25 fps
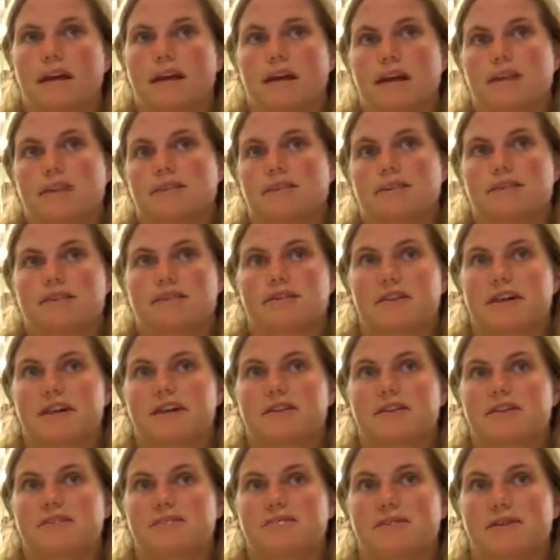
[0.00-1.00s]
It's just great
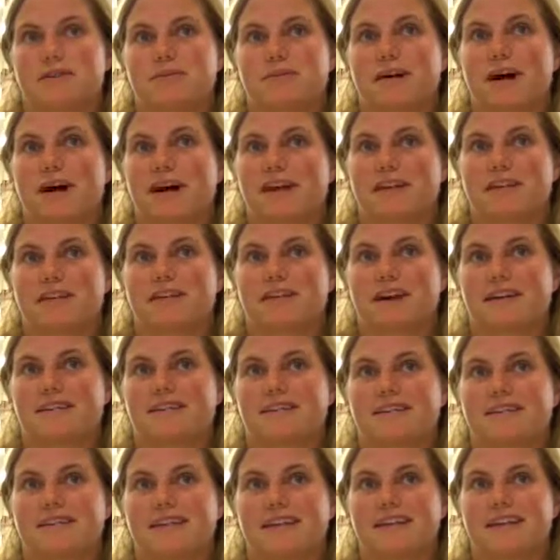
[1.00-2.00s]
to be walking around the
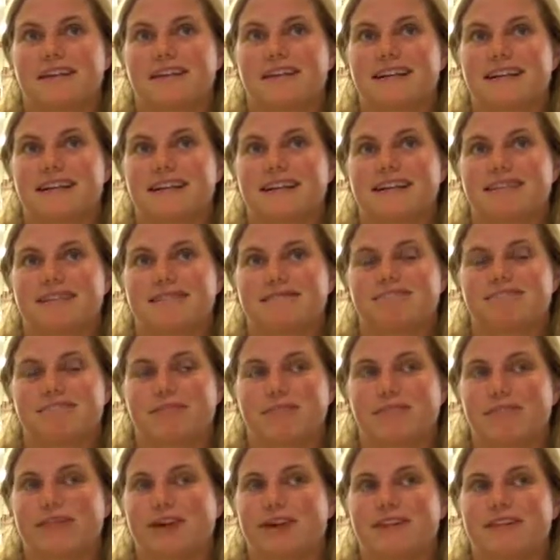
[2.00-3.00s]
city
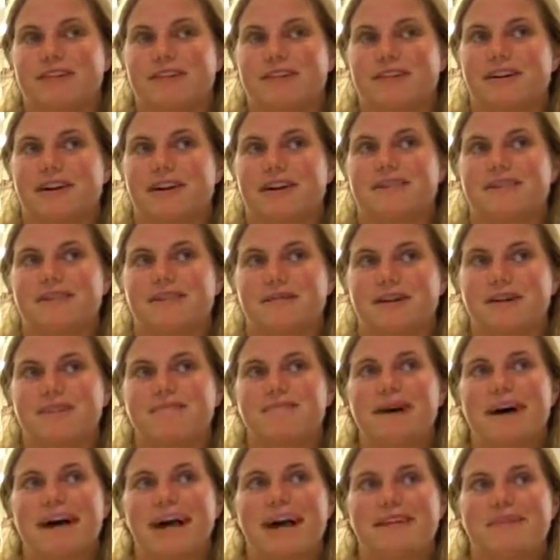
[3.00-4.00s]
when you don't have to worry
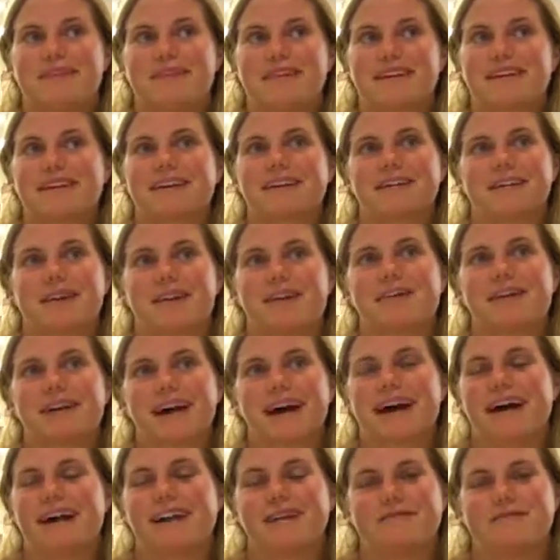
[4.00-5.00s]
about having like a coat
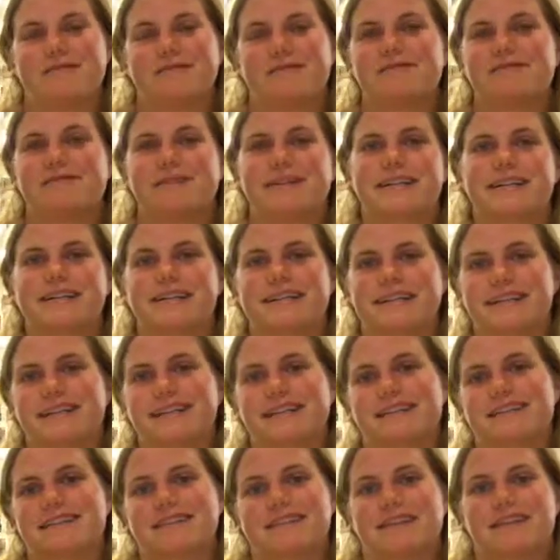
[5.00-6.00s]
on and be
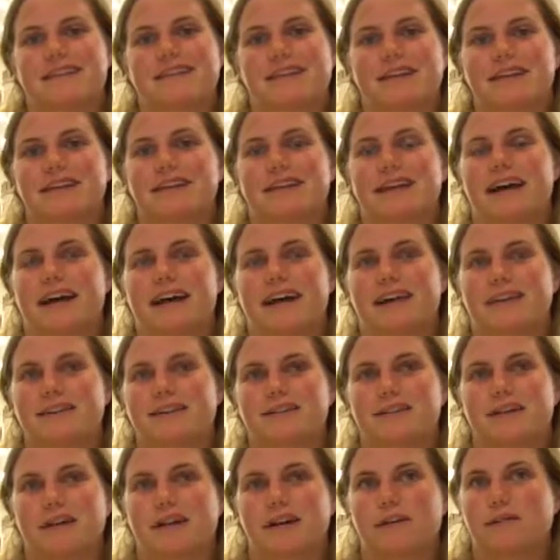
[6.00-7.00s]
freezing and stuff like that. It's
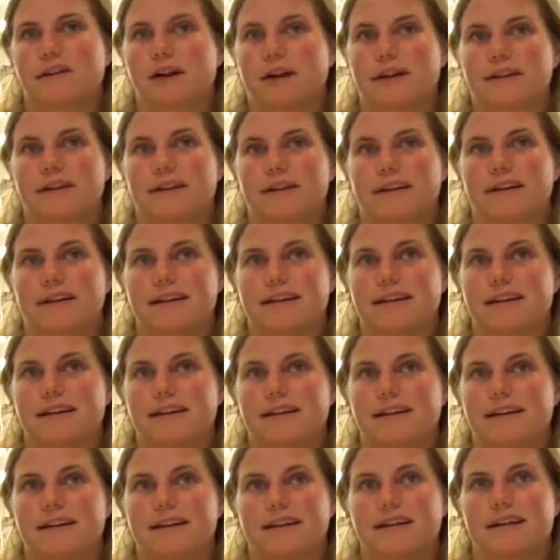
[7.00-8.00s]
great weather
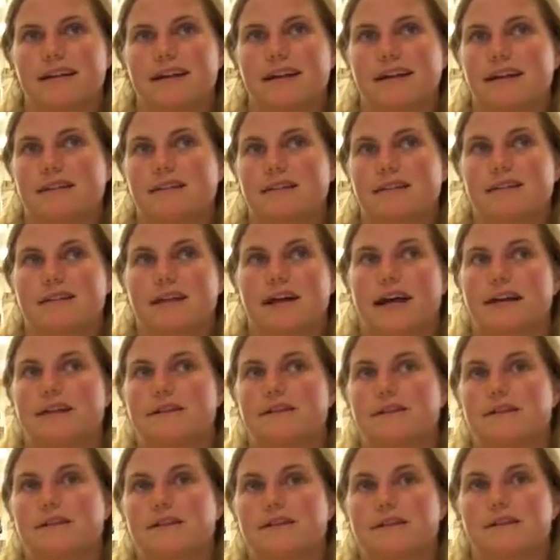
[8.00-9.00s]
here, and there's
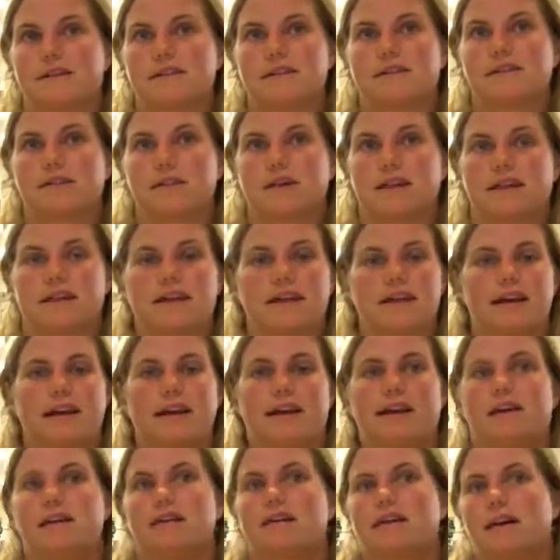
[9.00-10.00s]
lots to do with
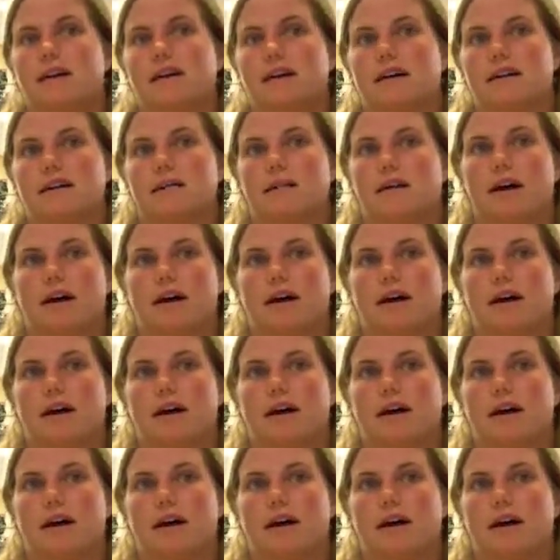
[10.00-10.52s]
the